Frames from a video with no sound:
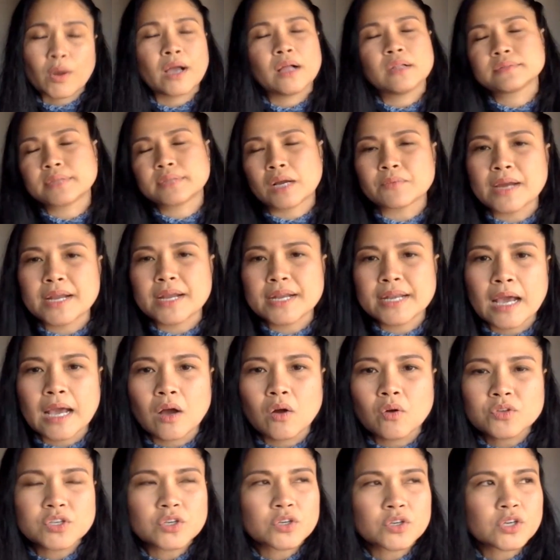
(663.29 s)
Well, not right
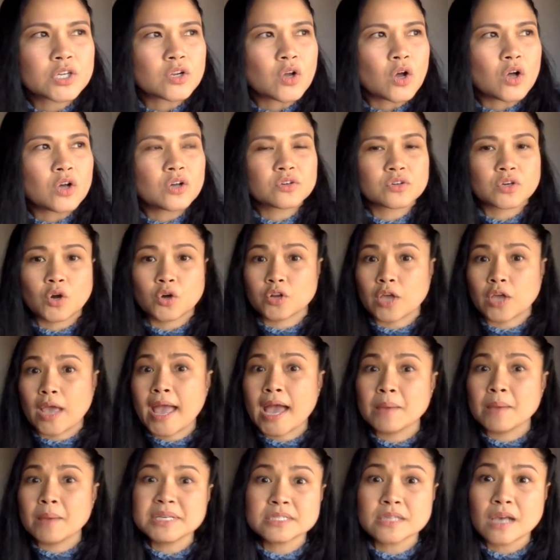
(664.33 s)
now. Not, not you right can now. all go to
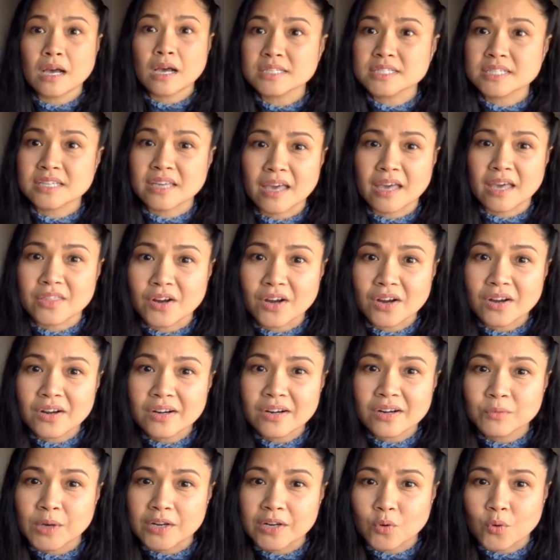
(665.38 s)
Amazon together.
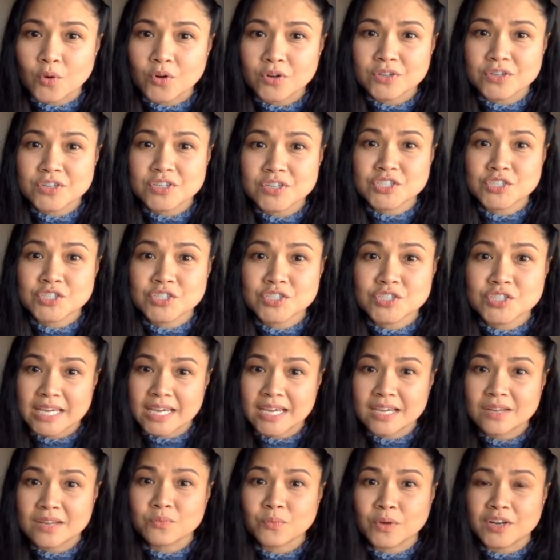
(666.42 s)
Right. What yes. you
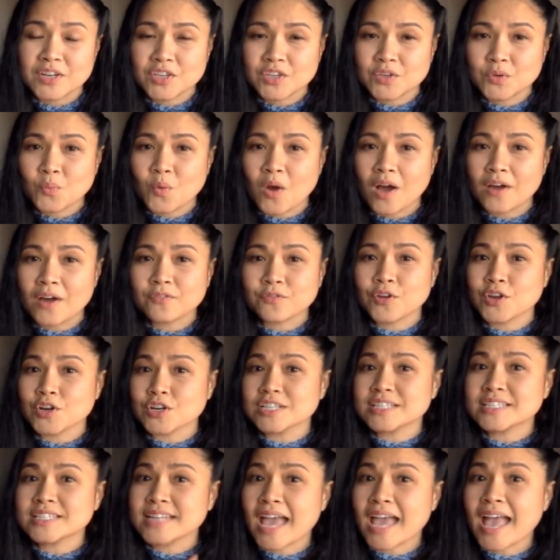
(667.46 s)
need, what yes. you want for
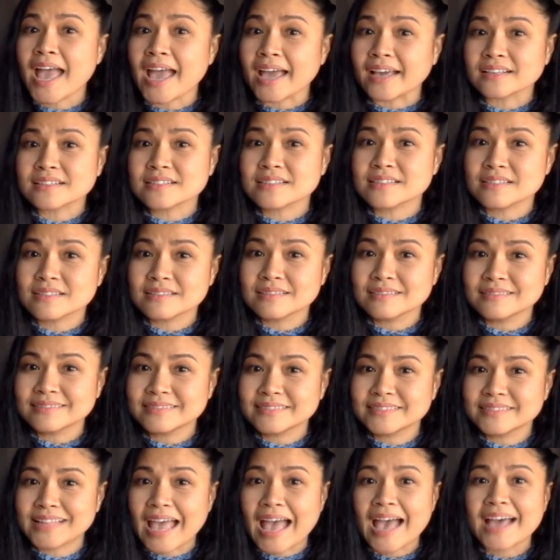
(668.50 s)
your snacks.
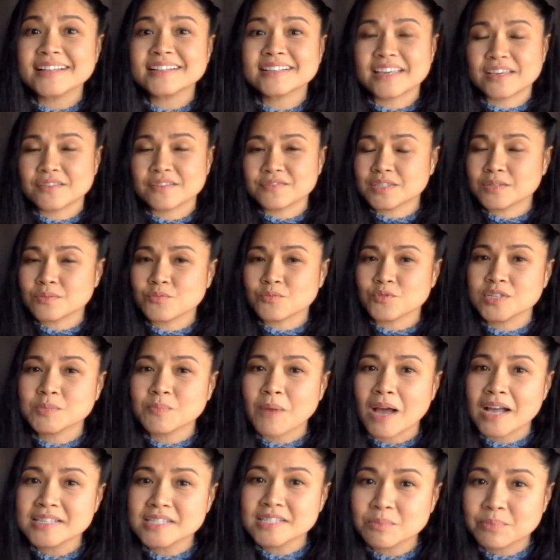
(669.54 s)
Right. That right
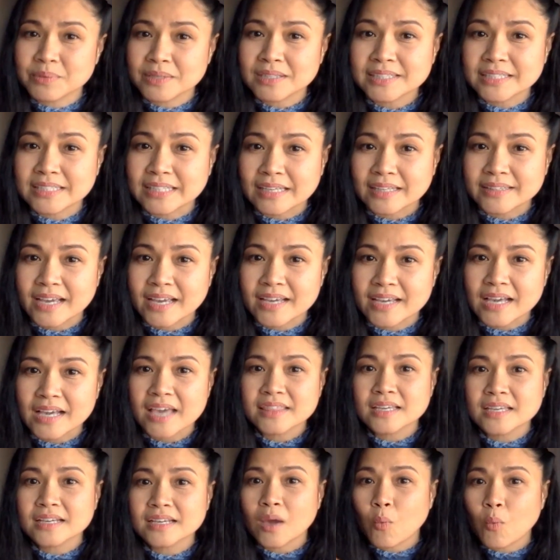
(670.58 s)
responsibility. Like,
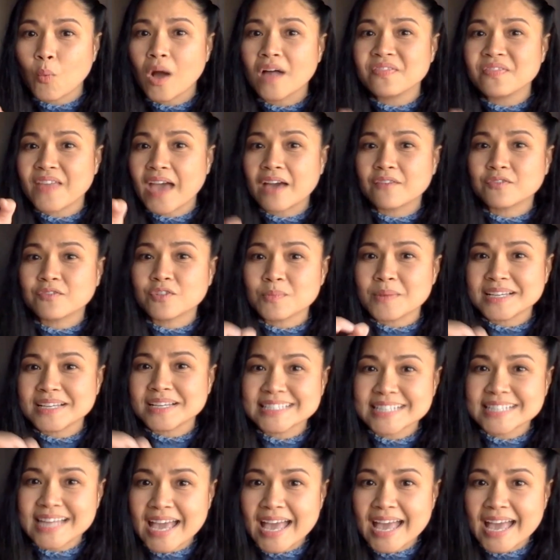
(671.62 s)
I think I want that for my